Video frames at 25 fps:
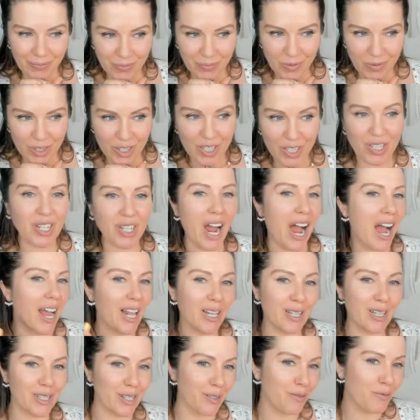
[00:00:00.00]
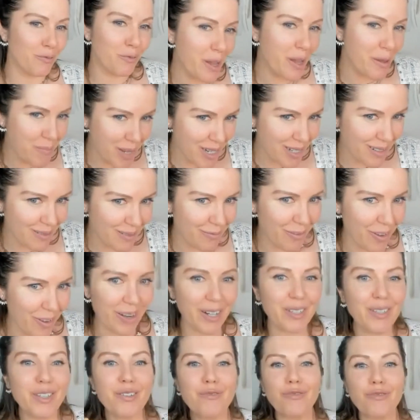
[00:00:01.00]
styles of women,
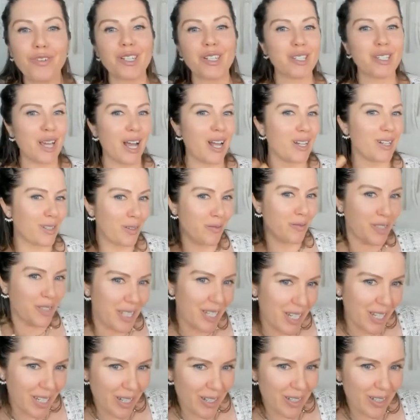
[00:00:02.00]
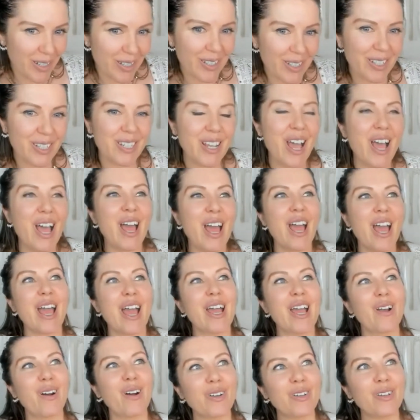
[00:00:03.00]
very different styles of singers,
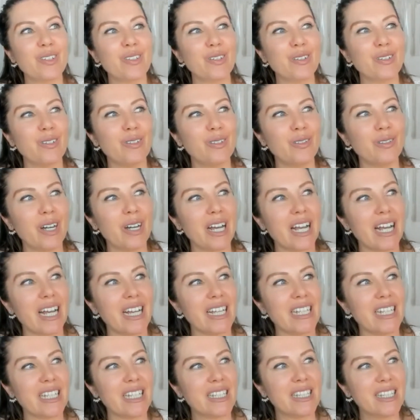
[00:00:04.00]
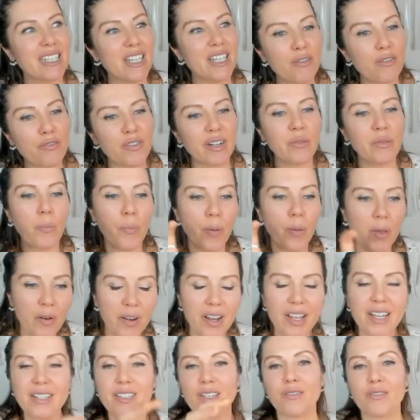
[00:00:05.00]
and also different
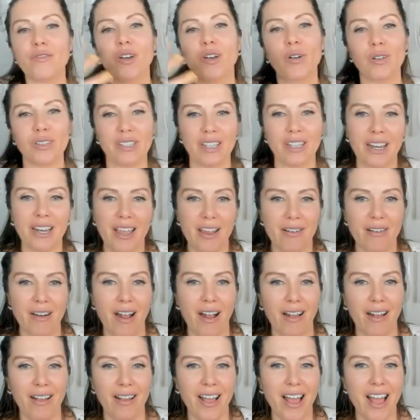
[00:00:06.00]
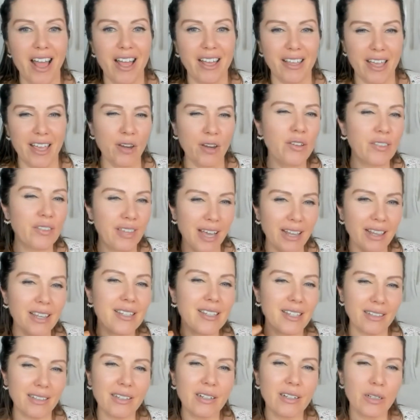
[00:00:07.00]
periods of the golden era. Can you tell us
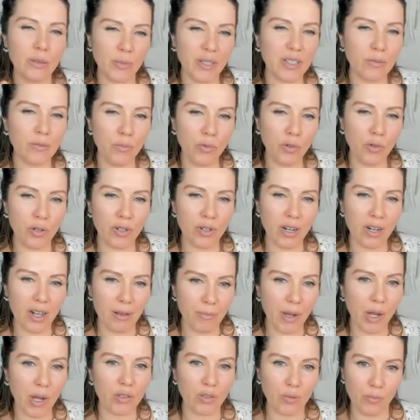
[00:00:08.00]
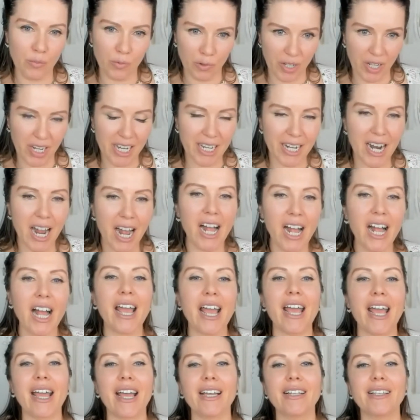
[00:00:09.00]
a little bit more about Munira
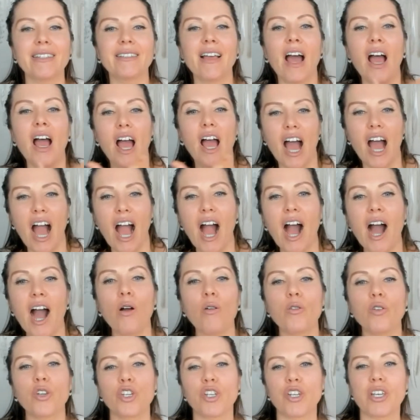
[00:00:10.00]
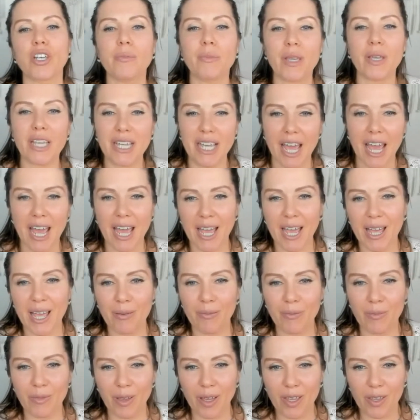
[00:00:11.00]
and how she
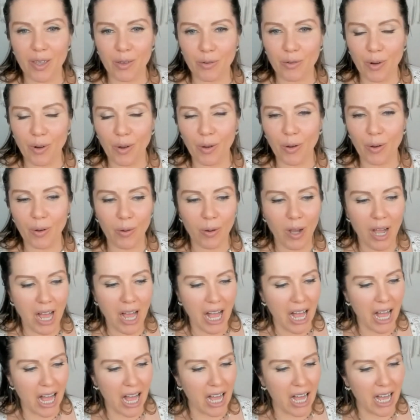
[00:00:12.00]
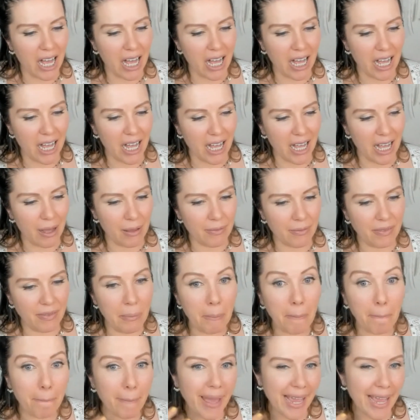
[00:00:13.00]
became, the
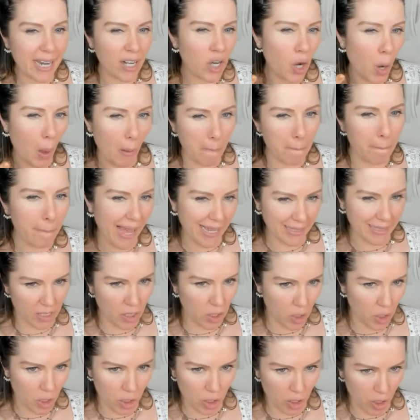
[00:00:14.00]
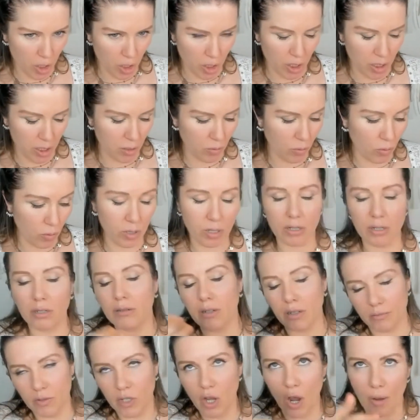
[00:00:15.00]
main competitor,
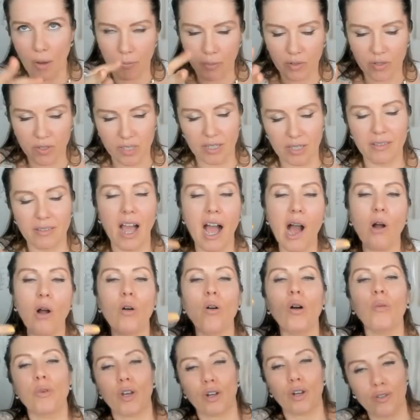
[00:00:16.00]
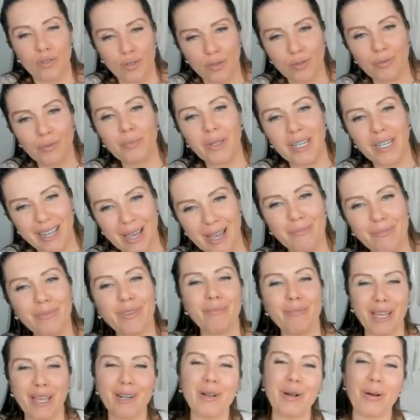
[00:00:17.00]
or the opposite? How Kulthum became the
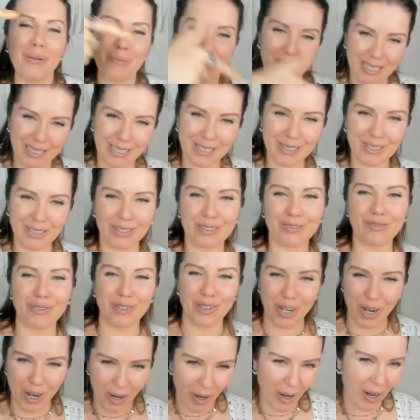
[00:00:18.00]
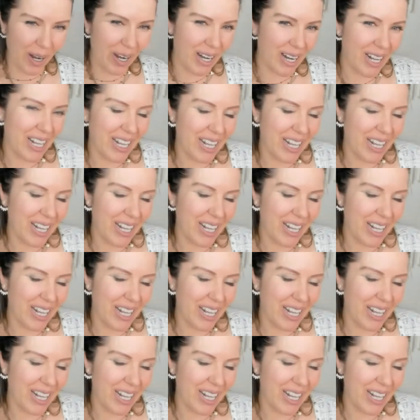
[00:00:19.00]
main competitor for her?